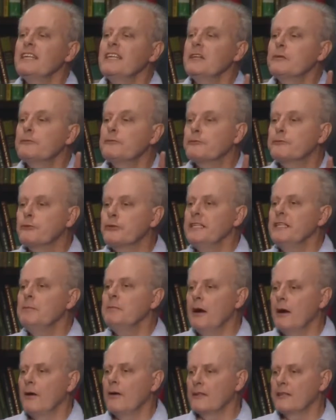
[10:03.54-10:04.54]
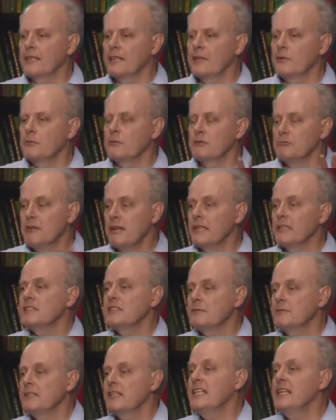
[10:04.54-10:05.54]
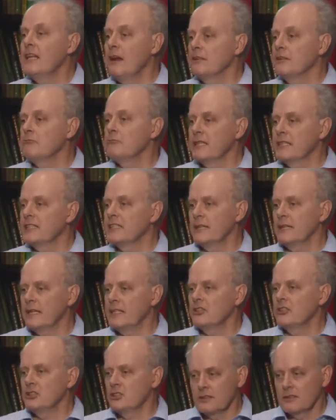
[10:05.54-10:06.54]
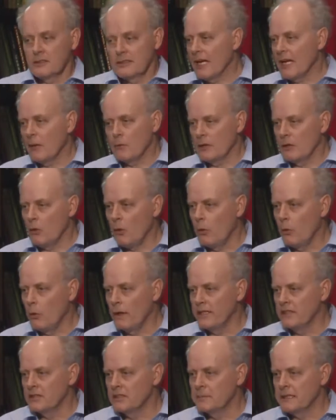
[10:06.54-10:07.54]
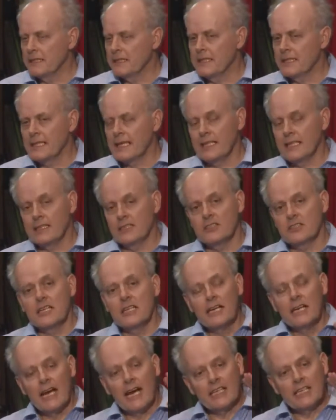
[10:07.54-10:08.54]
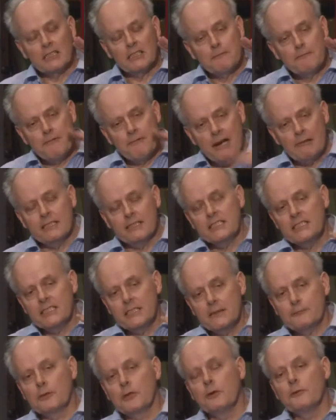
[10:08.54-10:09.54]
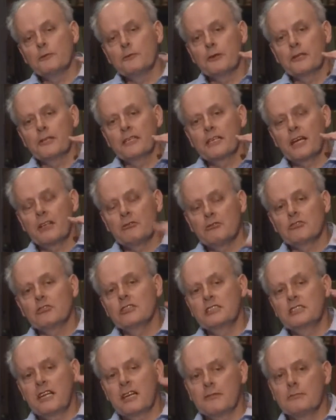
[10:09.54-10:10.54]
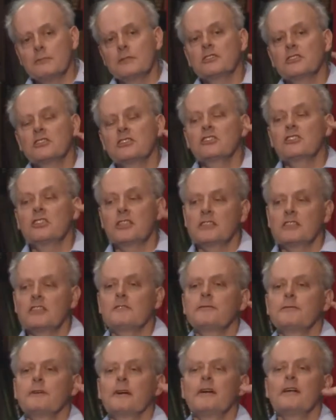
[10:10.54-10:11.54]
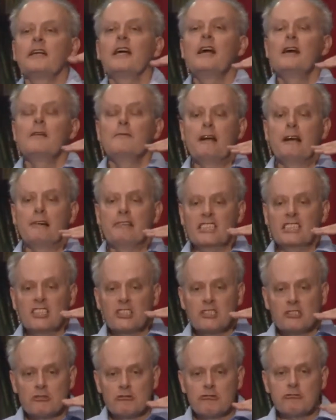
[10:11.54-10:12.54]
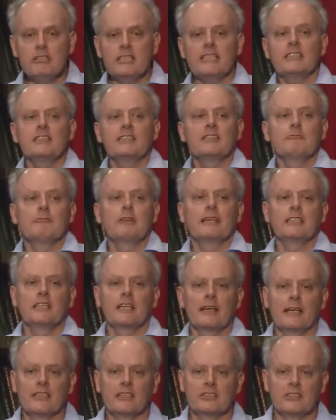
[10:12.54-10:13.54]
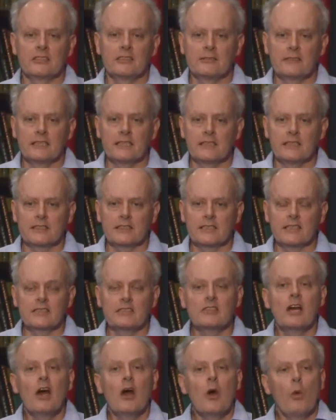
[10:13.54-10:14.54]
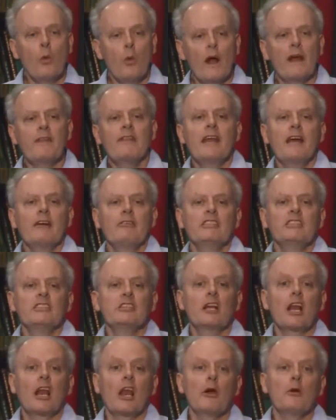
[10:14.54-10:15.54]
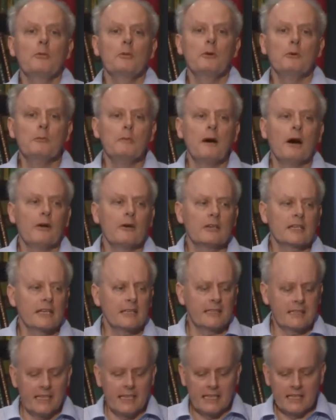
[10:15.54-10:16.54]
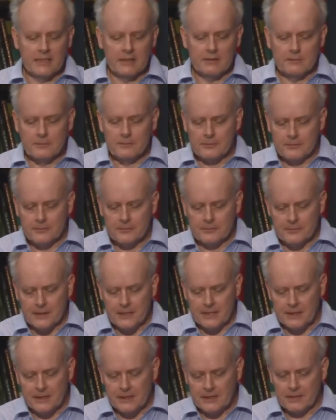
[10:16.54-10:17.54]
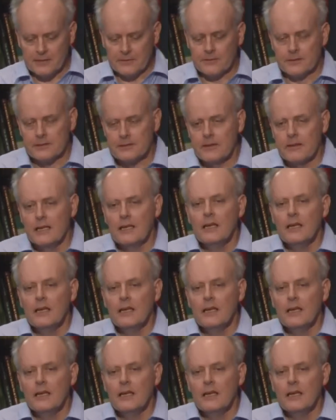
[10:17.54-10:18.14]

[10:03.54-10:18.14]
in a free market with relatively light regulation, that will always be the case. And it's very difficult for a country's government to justify very strict regulation of these things when there is a global market in feedstuffs.